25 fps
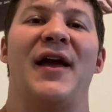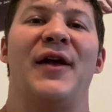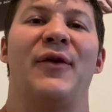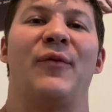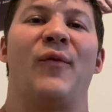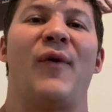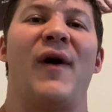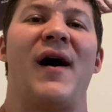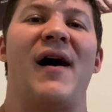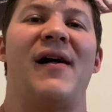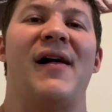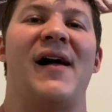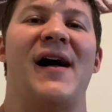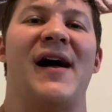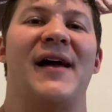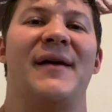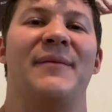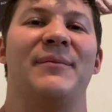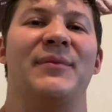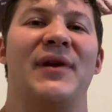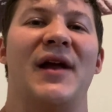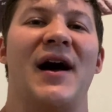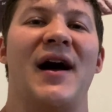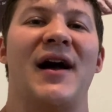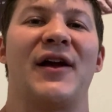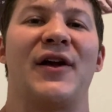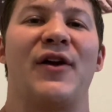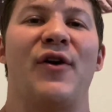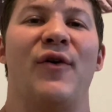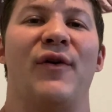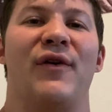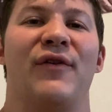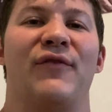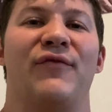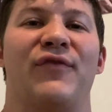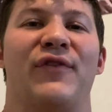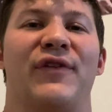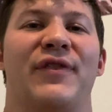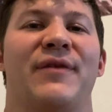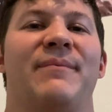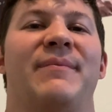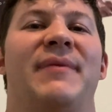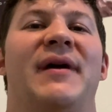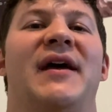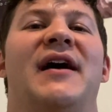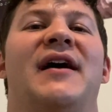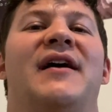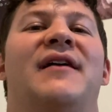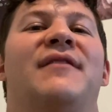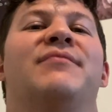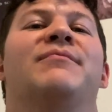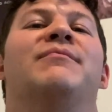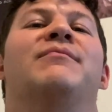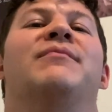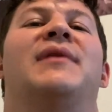And while I'm not going for the big,